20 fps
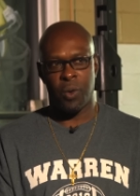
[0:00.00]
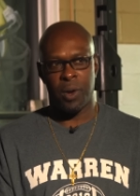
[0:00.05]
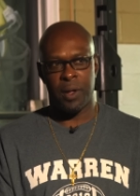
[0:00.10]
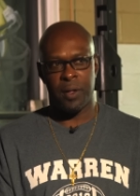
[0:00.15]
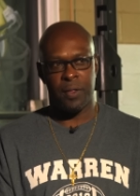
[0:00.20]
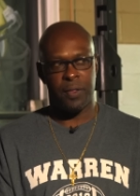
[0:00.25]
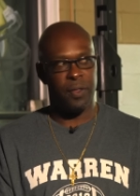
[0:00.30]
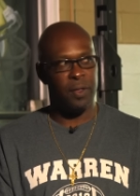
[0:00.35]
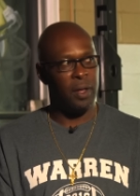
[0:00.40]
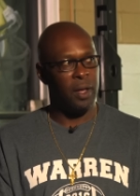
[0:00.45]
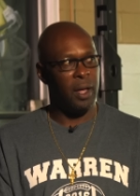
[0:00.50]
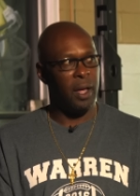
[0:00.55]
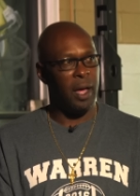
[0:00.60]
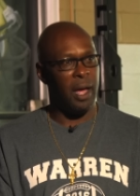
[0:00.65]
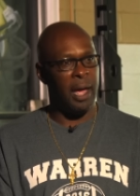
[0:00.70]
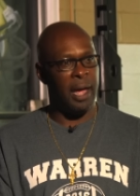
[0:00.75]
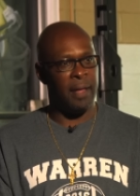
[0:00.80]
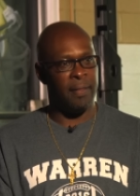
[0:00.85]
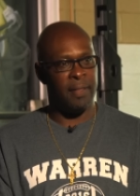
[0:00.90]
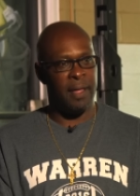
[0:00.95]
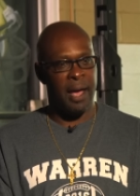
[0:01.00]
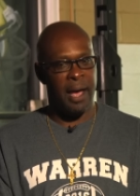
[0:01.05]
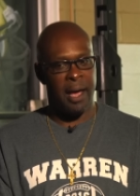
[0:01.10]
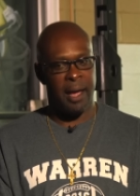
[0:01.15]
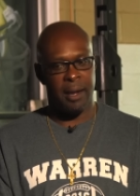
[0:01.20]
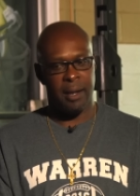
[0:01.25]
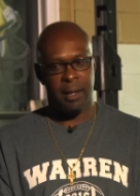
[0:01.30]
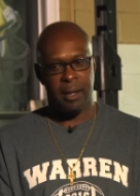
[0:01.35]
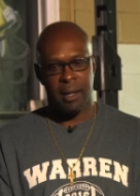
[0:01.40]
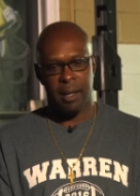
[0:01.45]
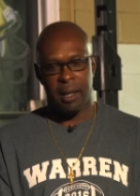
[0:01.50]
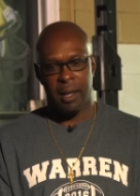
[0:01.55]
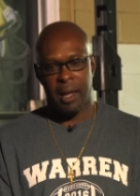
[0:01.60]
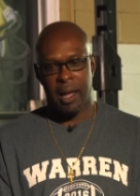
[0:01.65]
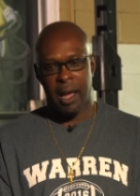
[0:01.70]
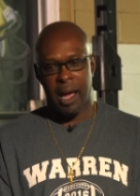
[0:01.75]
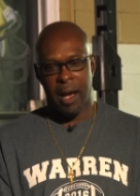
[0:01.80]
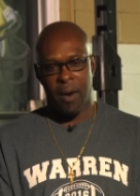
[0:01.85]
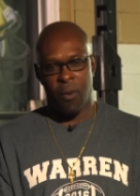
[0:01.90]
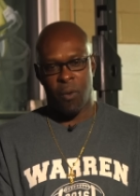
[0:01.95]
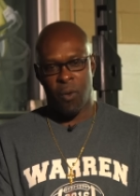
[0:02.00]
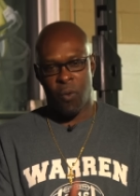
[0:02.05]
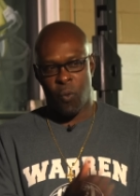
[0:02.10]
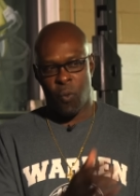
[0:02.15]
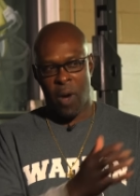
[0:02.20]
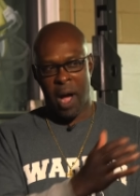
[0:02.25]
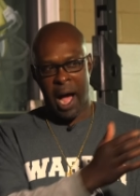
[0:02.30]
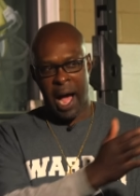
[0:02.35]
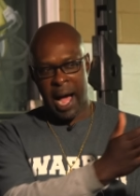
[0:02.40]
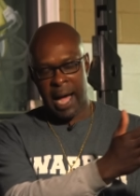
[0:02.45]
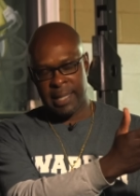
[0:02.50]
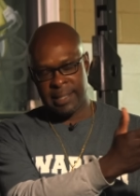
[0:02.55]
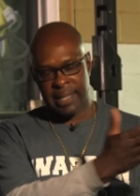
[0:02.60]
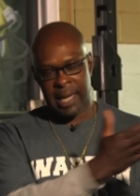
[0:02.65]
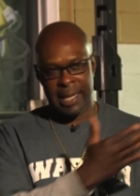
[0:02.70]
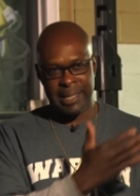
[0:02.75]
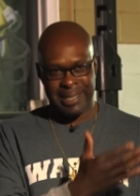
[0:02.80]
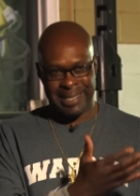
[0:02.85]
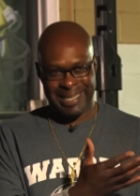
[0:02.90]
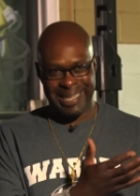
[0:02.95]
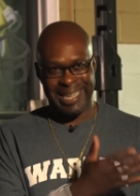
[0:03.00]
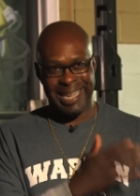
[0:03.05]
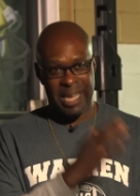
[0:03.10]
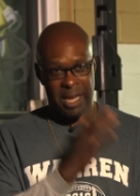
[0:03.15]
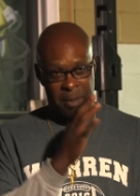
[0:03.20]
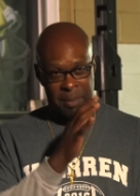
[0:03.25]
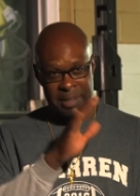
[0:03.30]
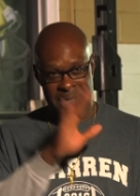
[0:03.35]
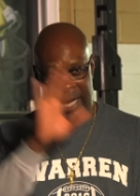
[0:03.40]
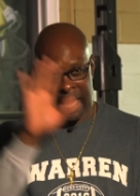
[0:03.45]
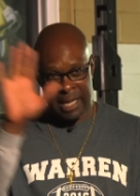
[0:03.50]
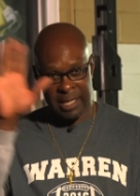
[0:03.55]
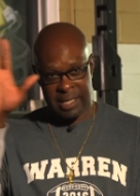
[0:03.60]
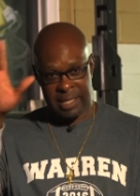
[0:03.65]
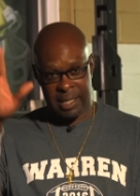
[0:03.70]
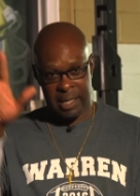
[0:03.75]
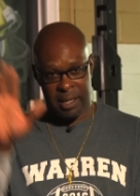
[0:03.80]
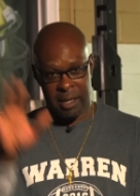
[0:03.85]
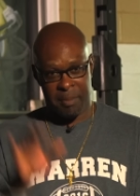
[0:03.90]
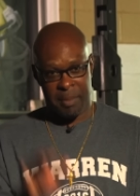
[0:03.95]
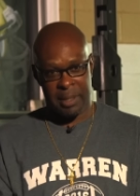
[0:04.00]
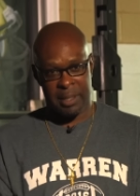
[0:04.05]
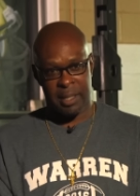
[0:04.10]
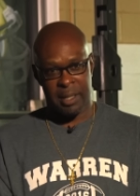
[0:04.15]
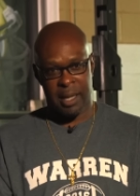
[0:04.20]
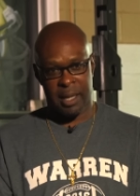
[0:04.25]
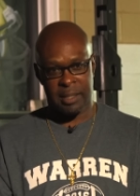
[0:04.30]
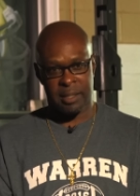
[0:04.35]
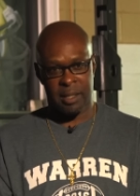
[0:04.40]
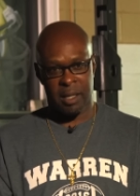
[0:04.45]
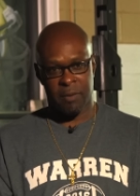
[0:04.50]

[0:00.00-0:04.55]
with and that as I see him, as I see him at the next